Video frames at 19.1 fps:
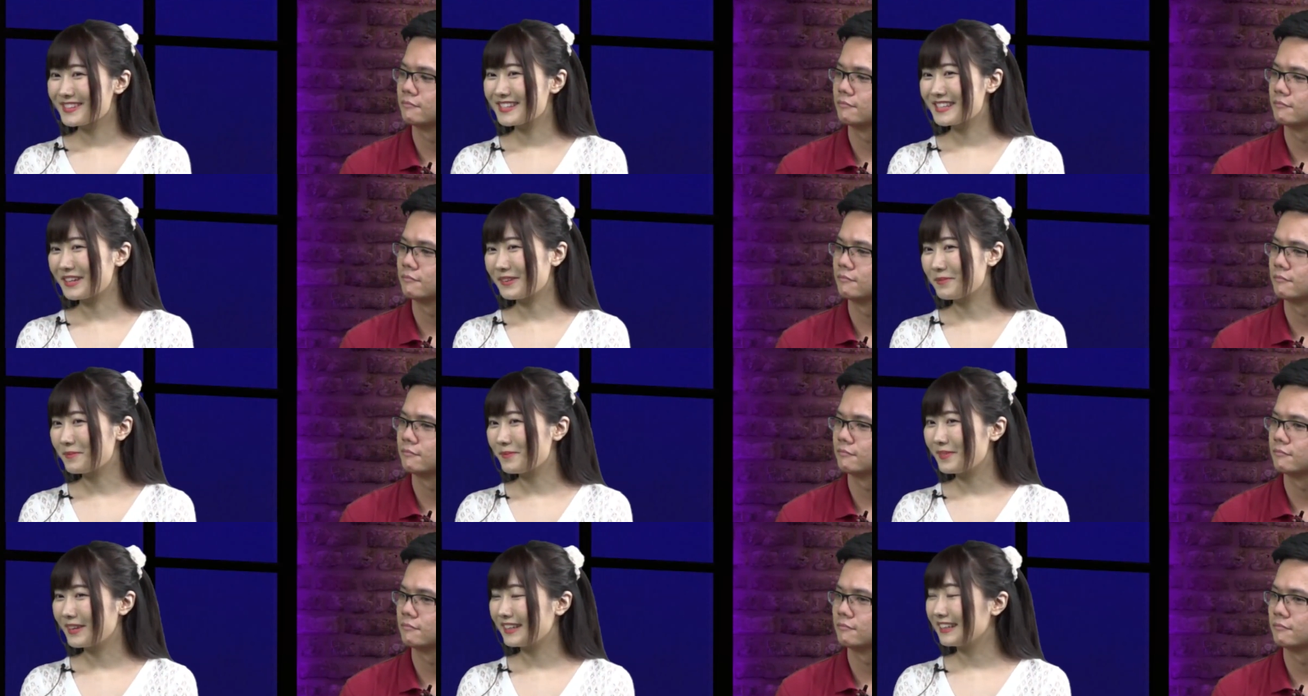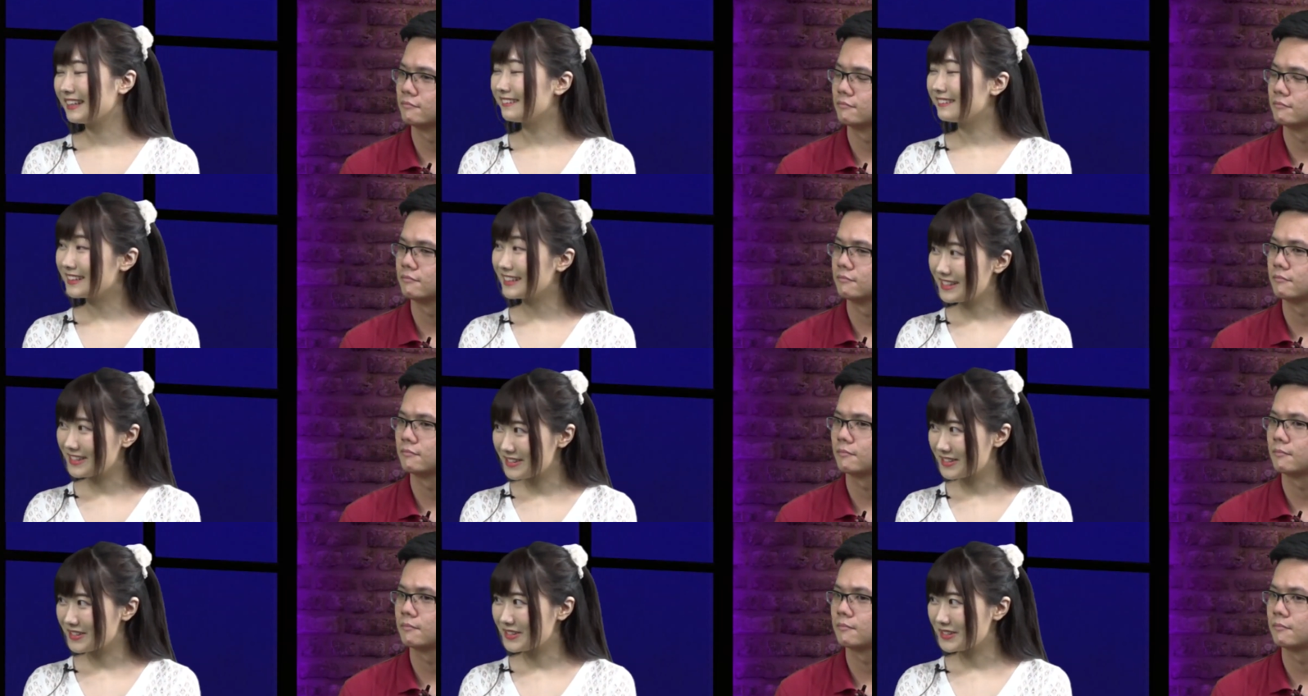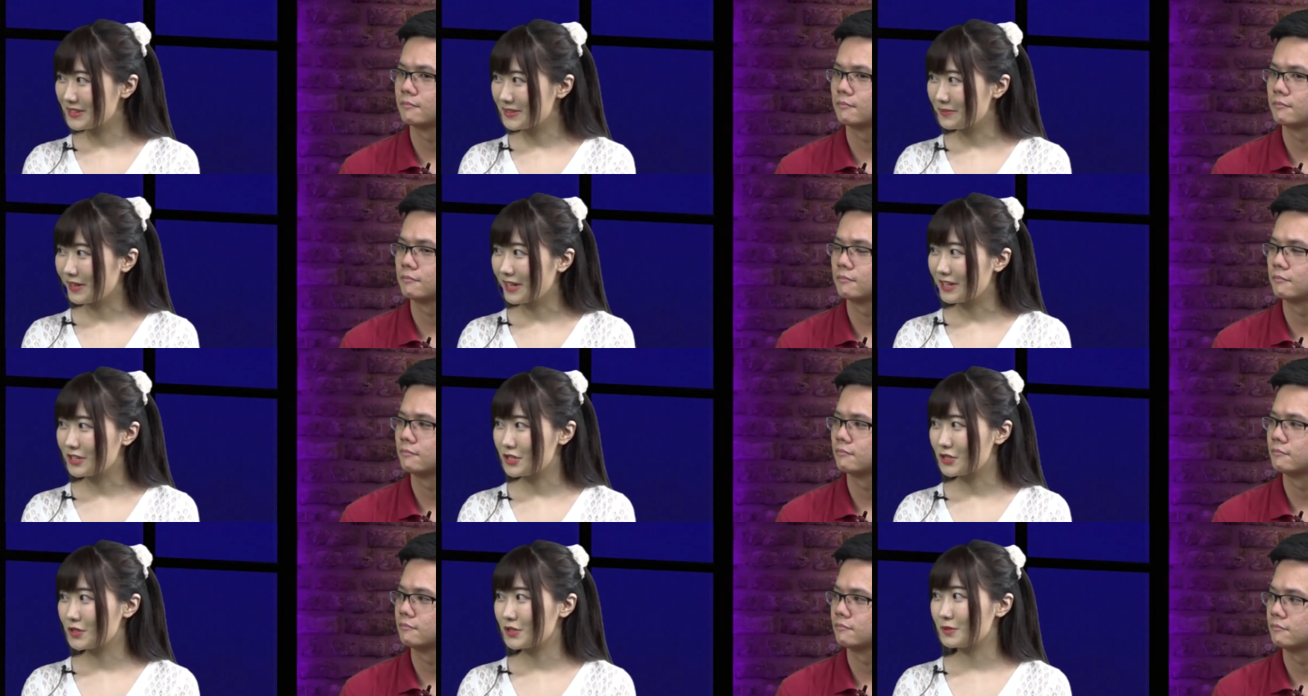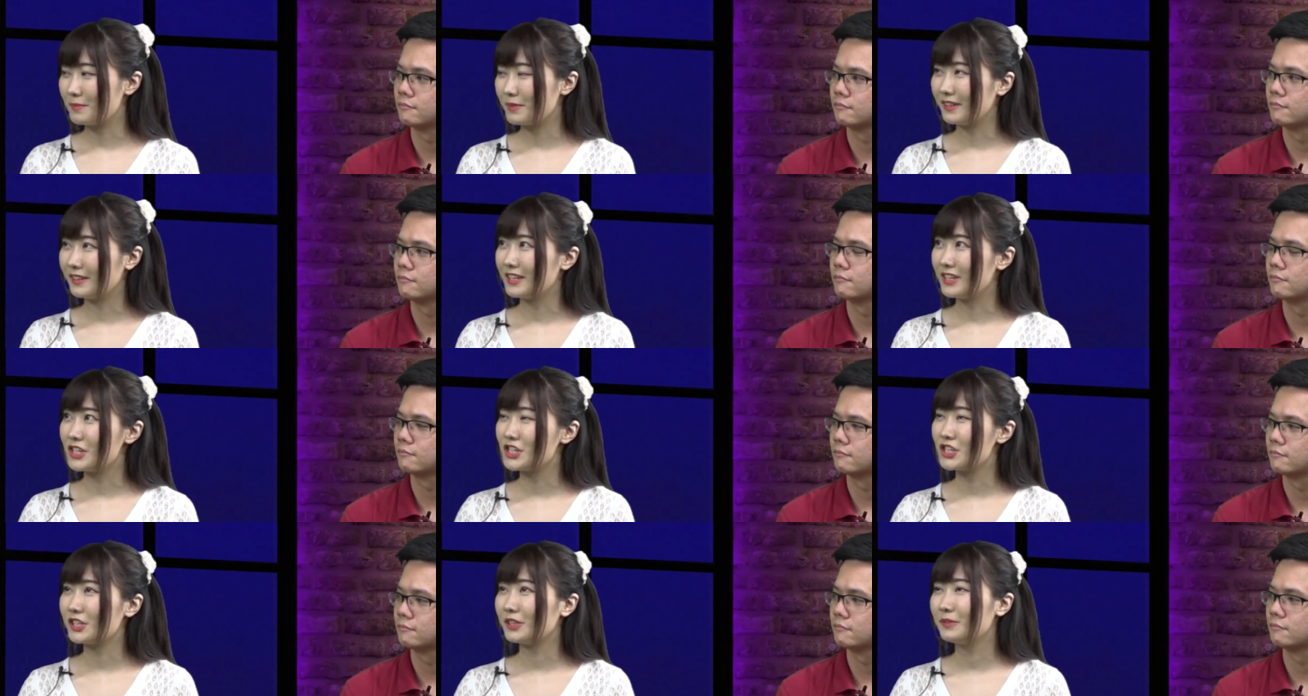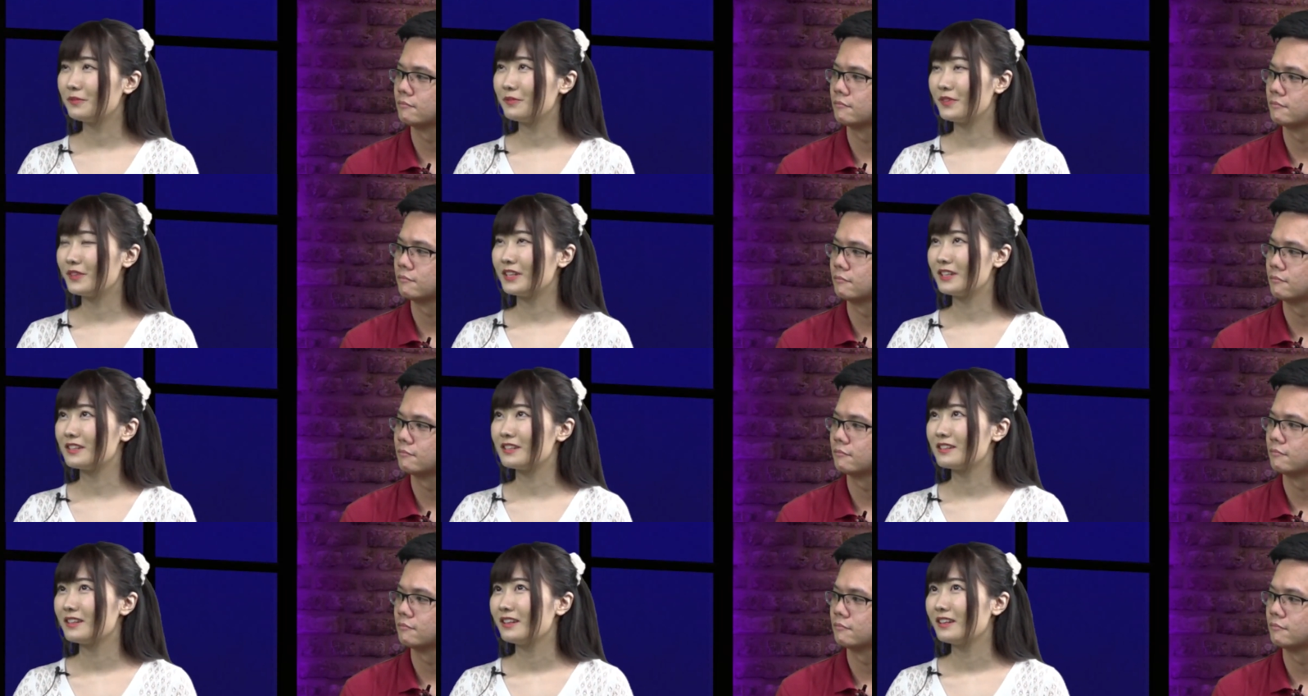Speaker 1: there are many reasons why I chose Malaysia, but